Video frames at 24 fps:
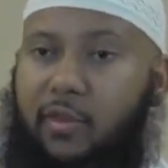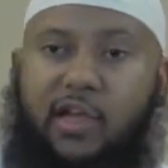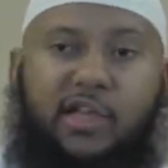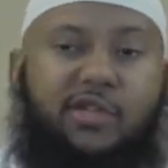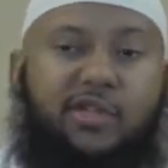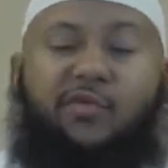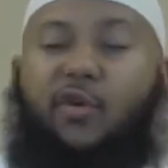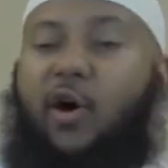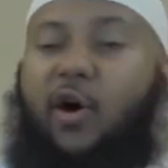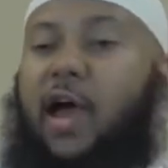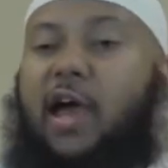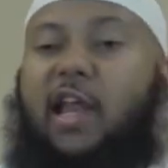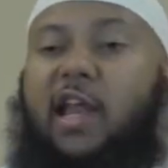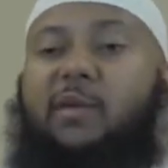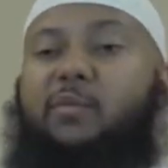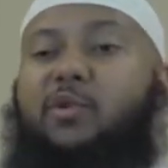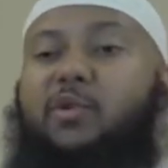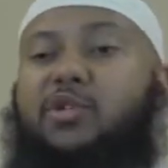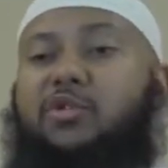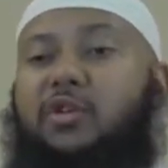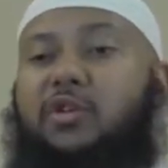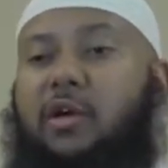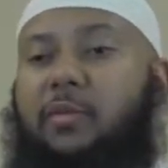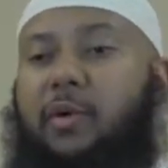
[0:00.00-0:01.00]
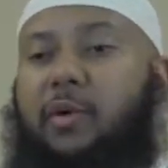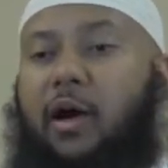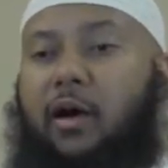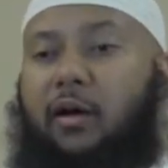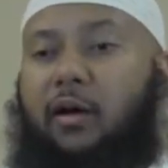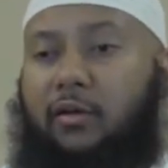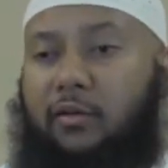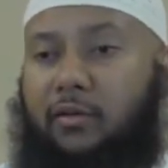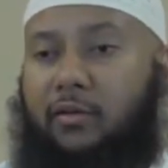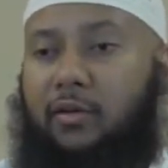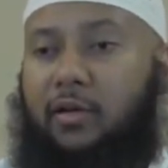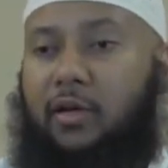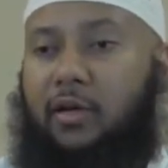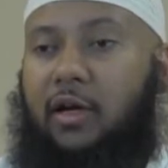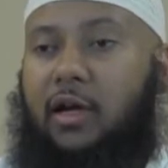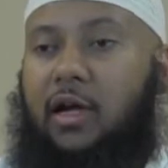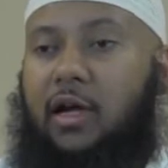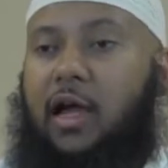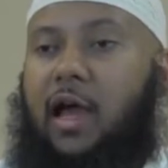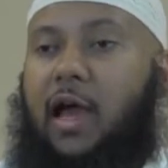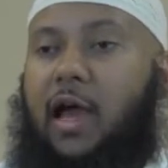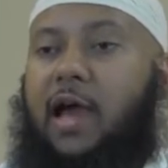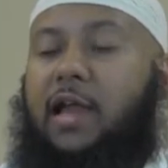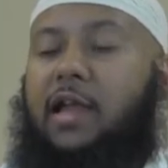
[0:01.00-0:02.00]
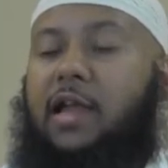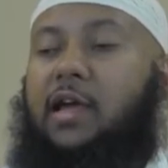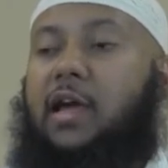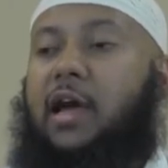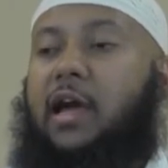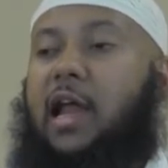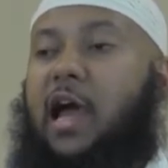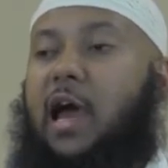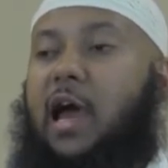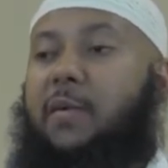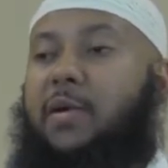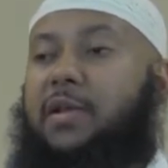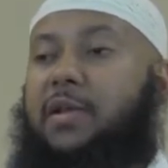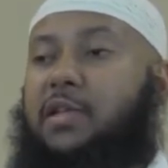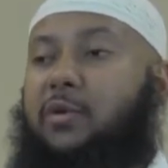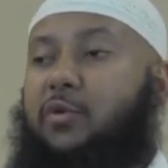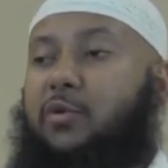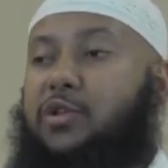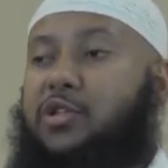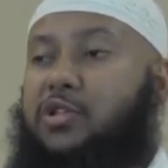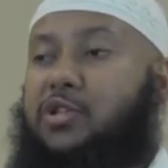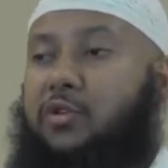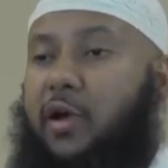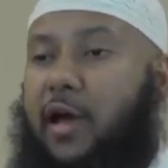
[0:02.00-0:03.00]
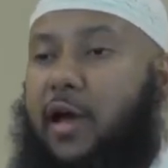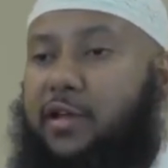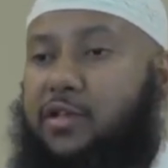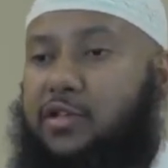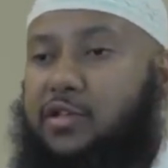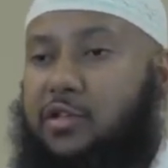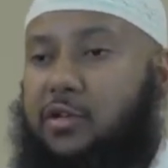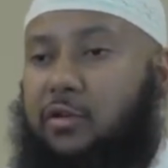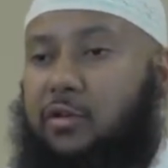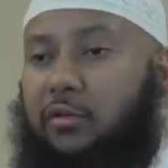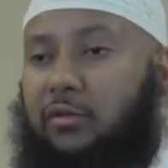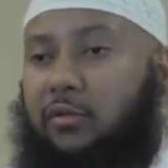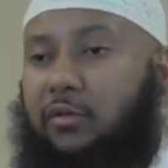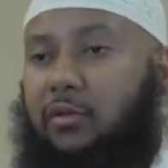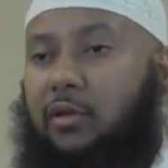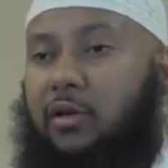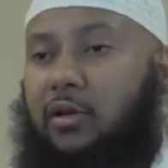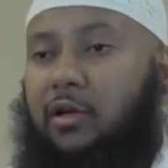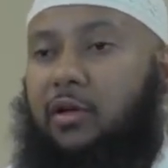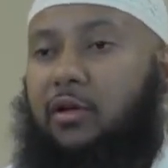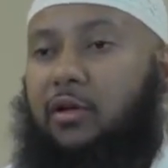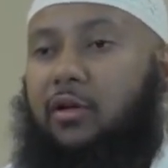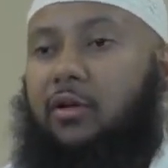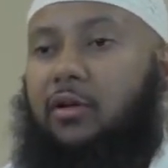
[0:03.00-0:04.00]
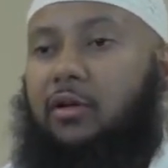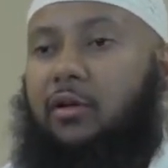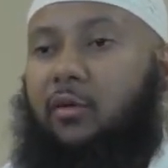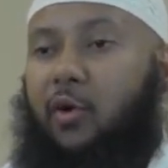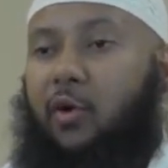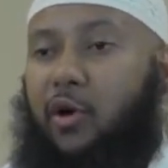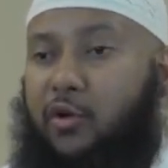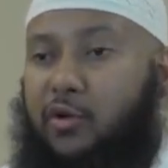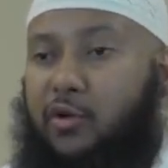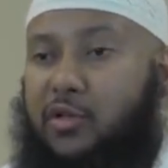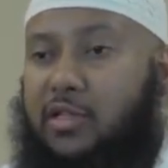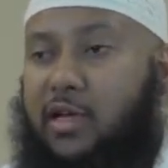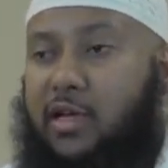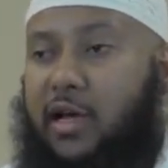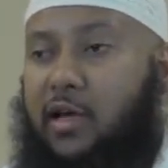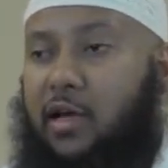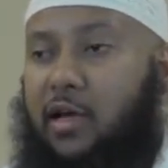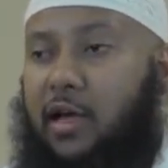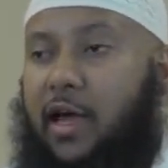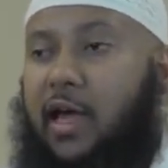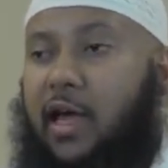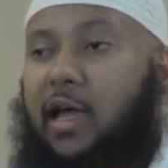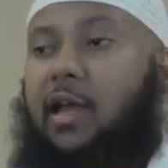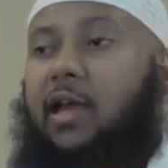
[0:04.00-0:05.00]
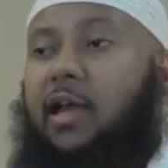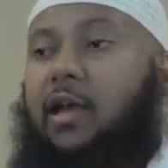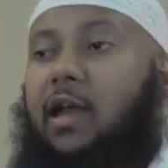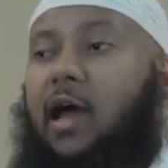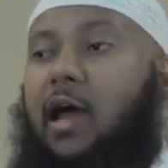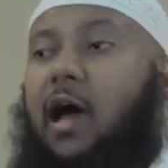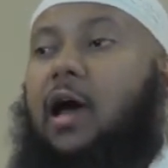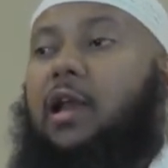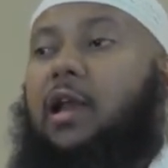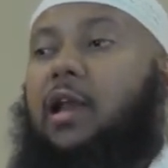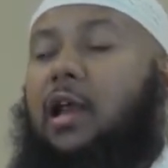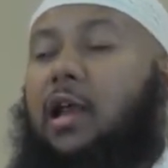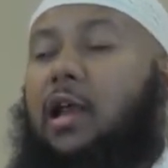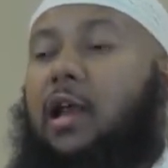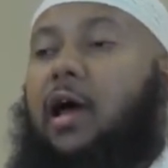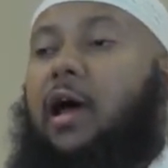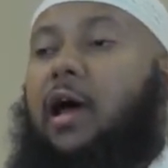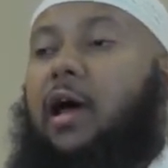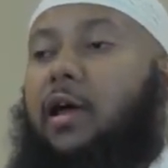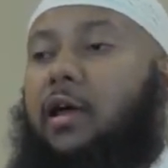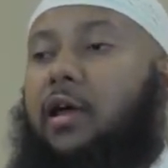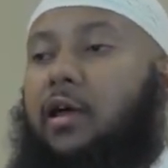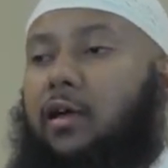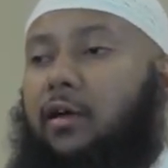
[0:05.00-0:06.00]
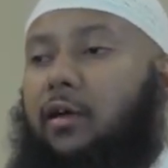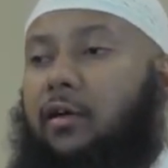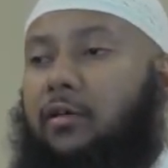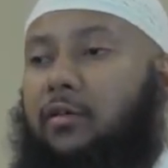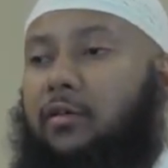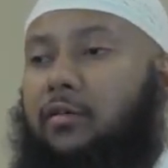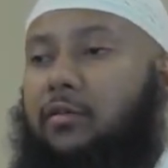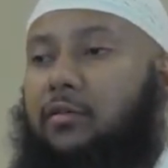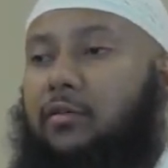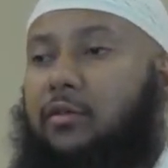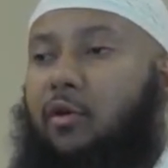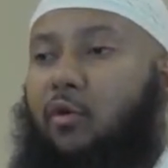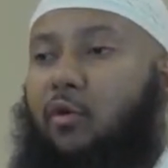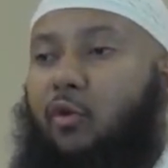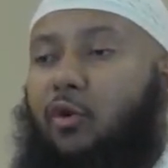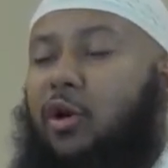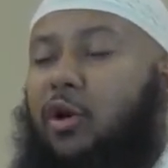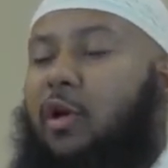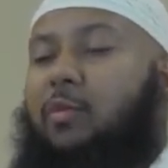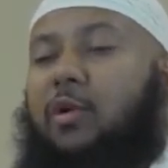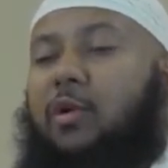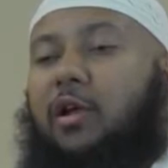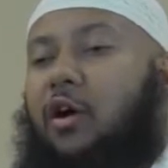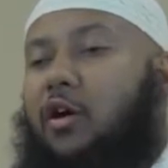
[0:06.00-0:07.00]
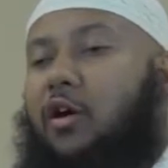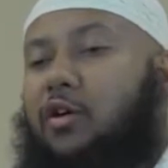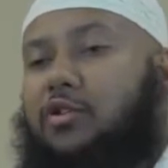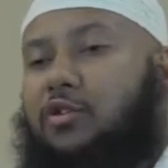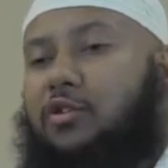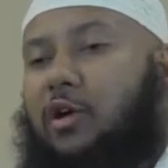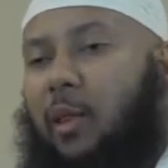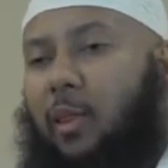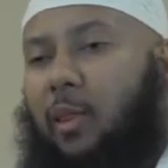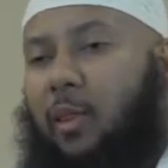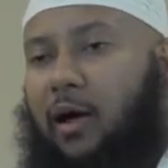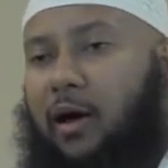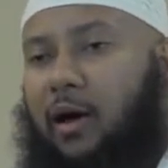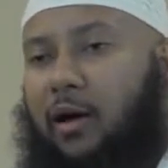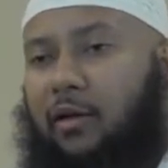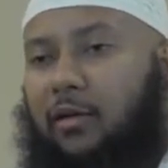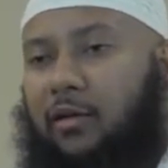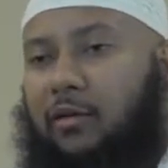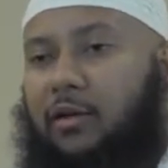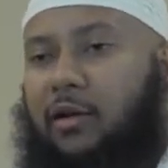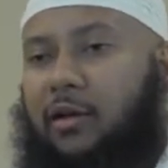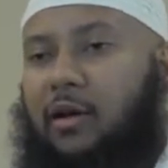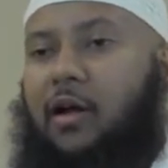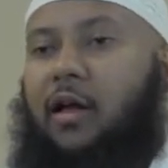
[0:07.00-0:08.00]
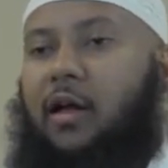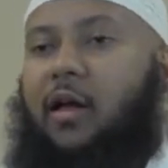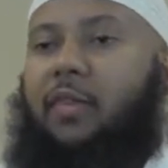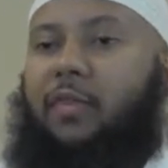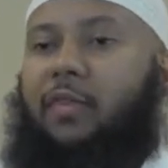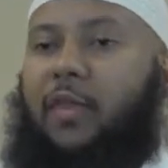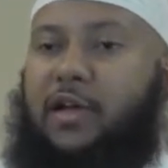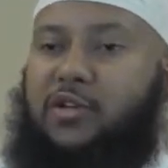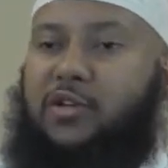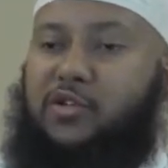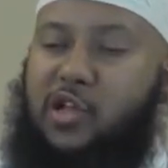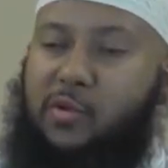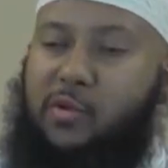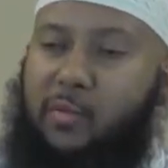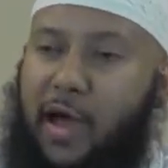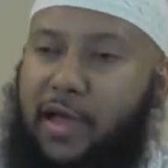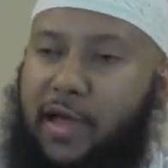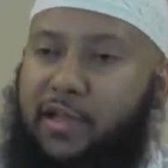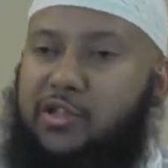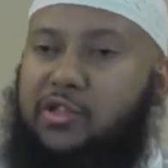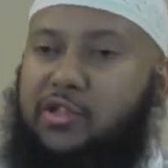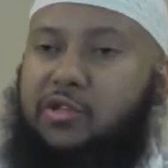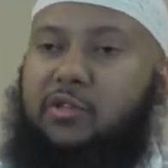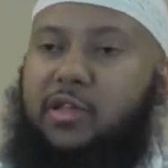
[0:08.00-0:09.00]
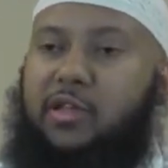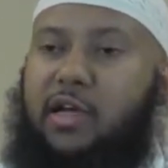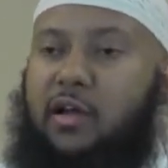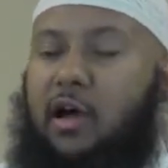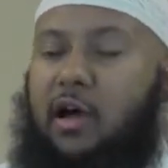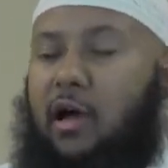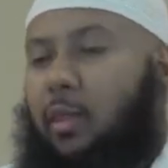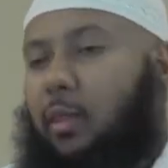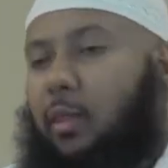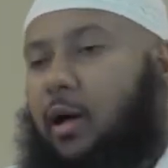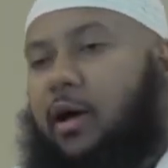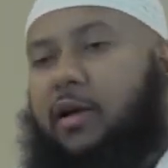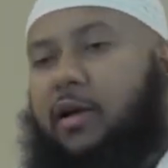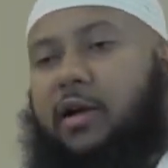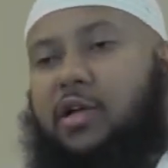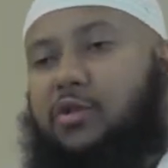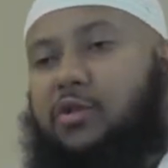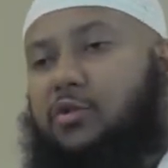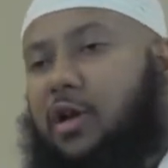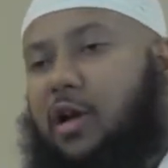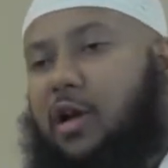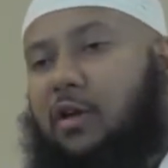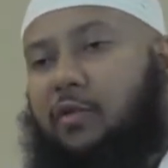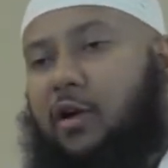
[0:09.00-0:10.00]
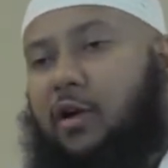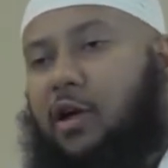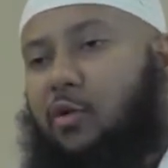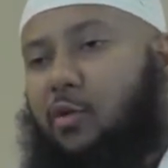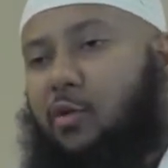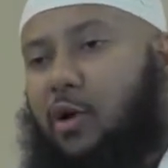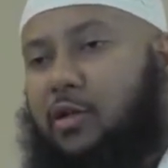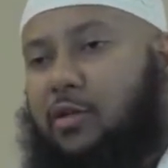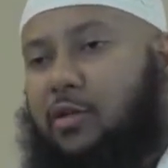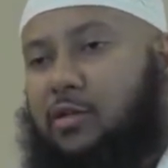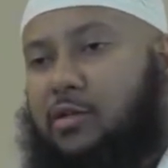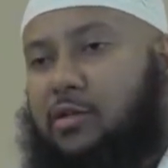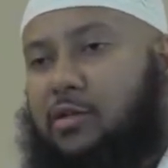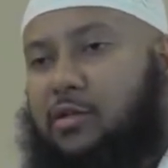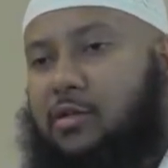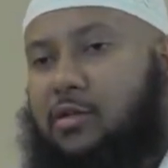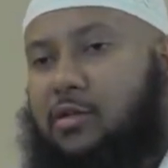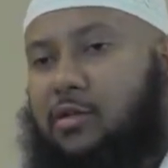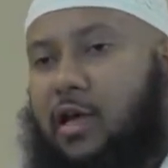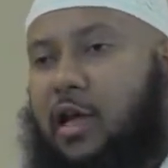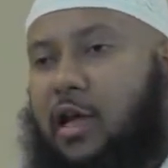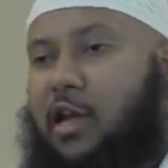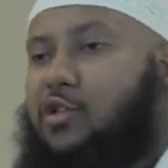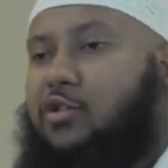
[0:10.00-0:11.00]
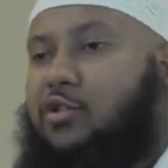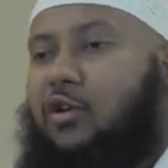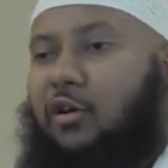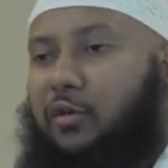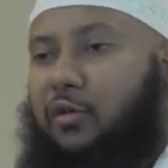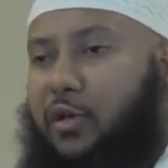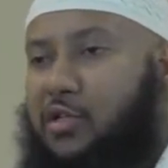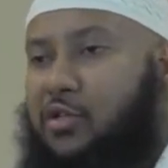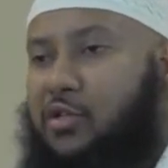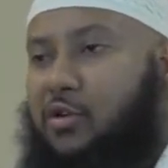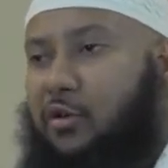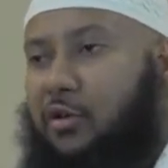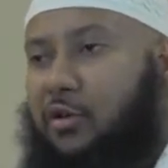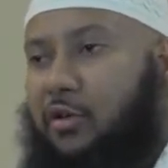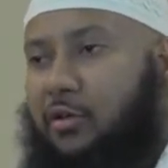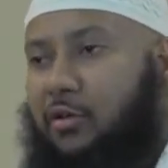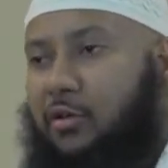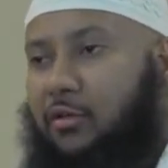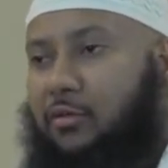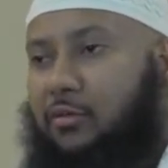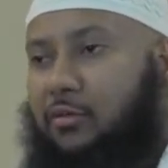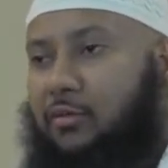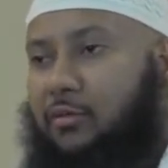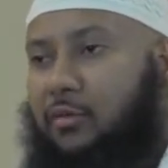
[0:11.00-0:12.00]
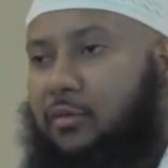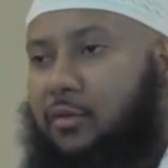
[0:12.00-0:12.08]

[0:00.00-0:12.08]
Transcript: It's for any musibah. Any calamity which strikes you. What do you say? Inna lillahi. We belong to Allah. That reminds you that Allah does whatever He wants. And it's always good.